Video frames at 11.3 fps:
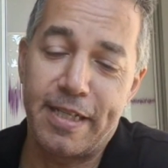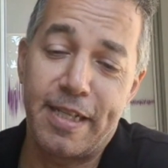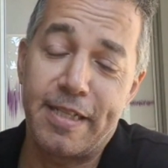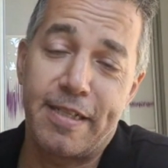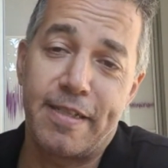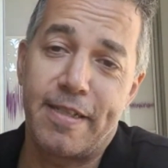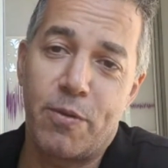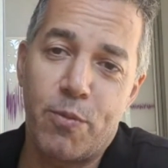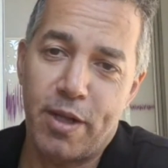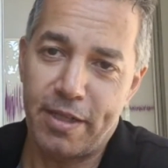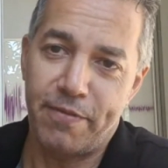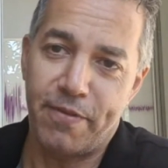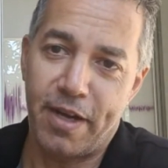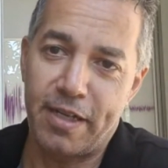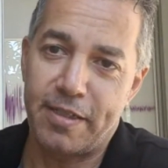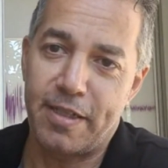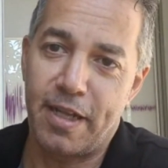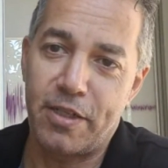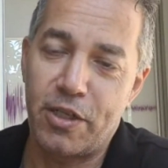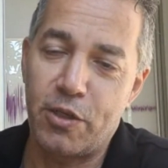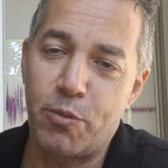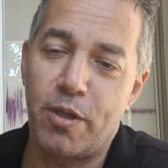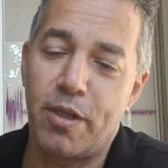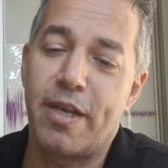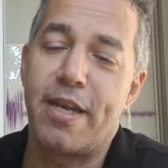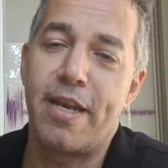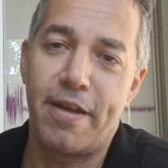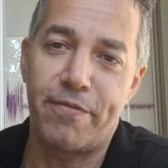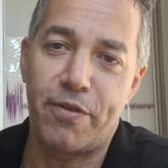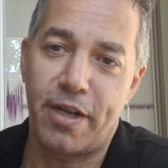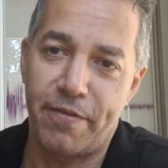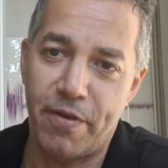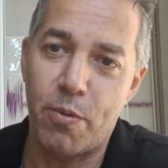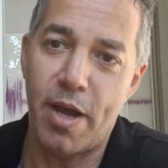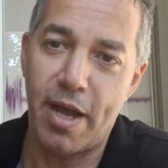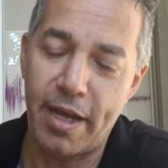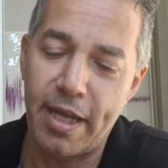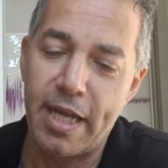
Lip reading: This is the one device that you will never give away.